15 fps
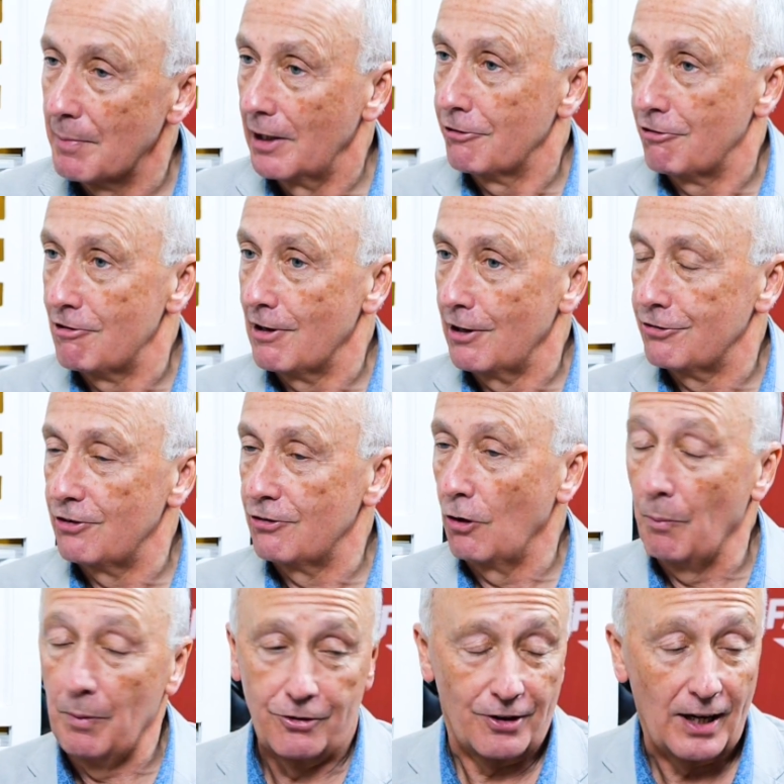military justice
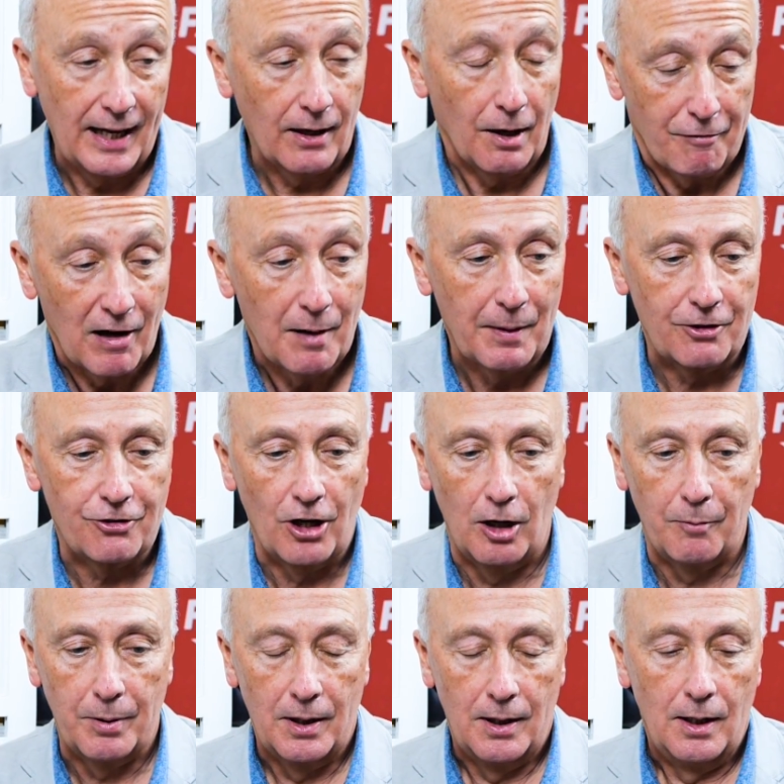onwards. And I very much
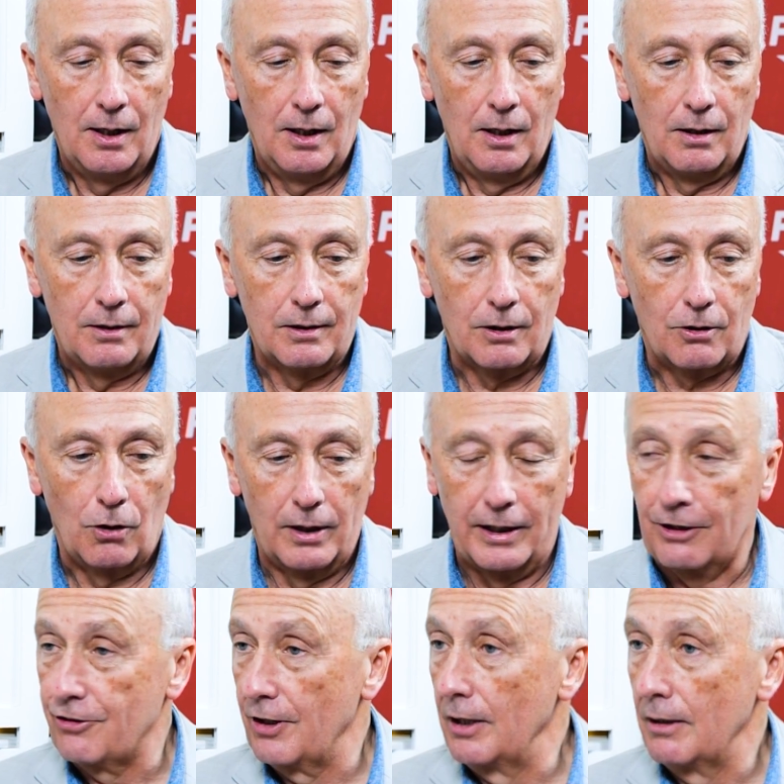hope that
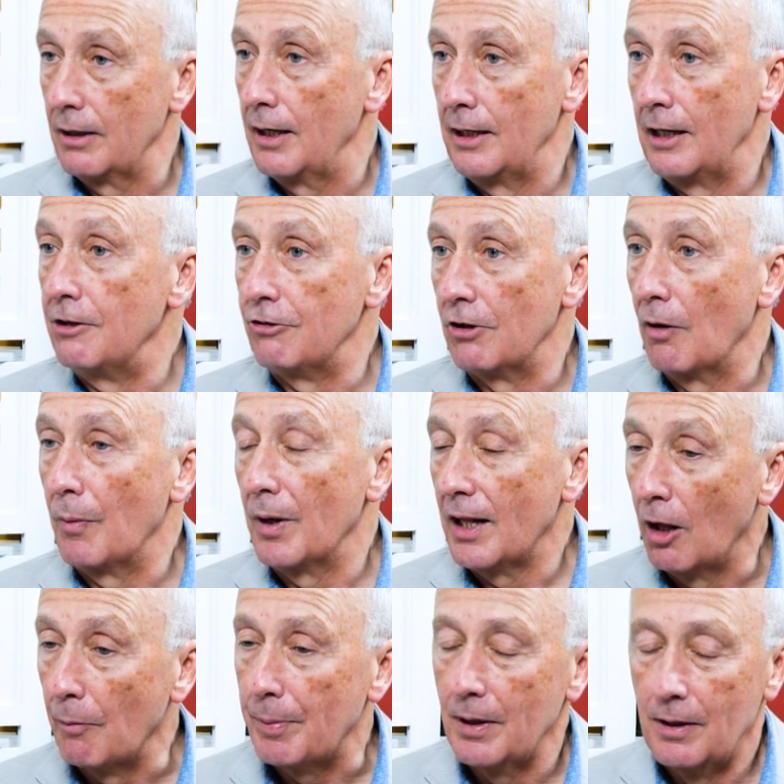colleagues in India will help.